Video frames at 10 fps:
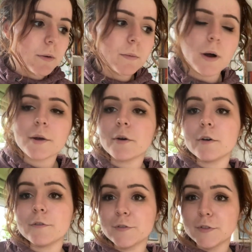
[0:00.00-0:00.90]
one
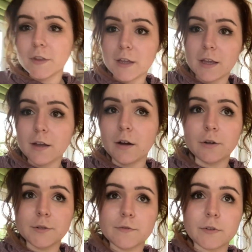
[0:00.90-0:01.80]
of the
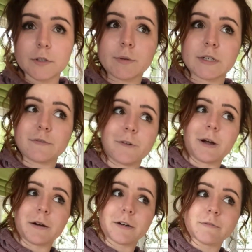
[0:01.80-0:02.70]
hosts for the
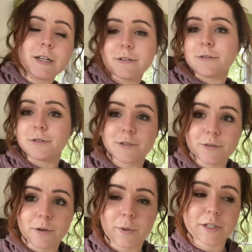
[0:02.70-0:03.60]
24-hour readathons,
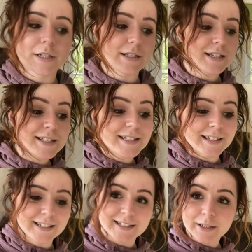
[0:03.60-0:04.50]
which is
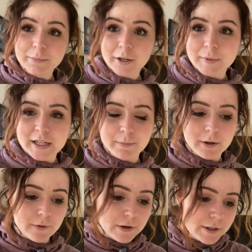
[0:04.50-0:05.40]
exciting. Mine will be taking
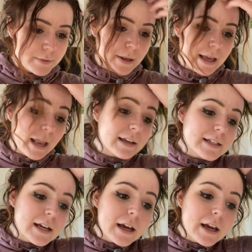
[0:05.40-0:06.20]
part on the last weekend.